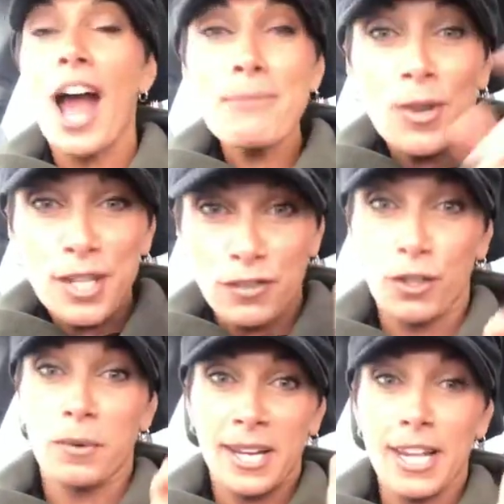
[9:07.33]
I'm doing this
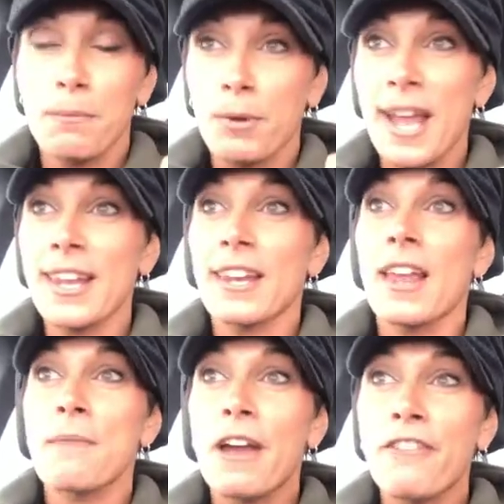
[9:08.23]
for Renita
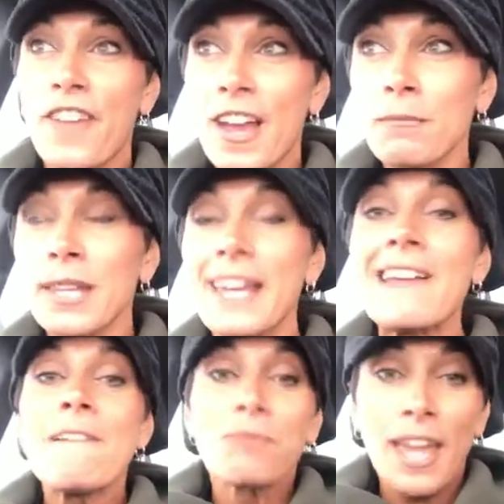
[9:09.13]
Brennan and my family
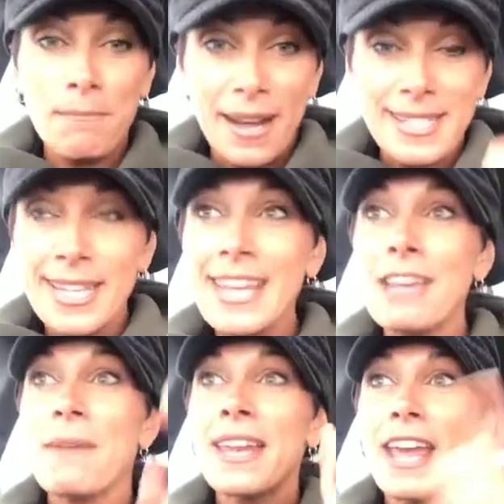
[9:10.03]
and my
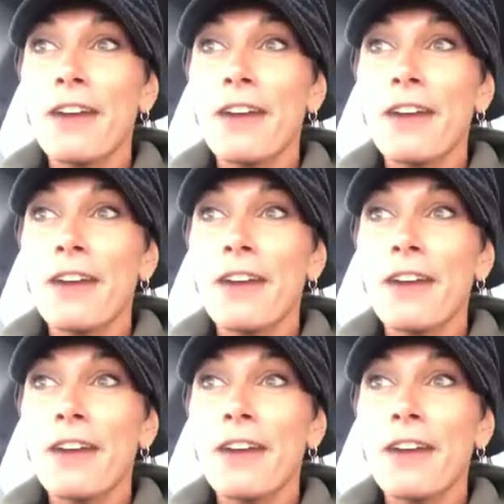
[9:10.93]
team and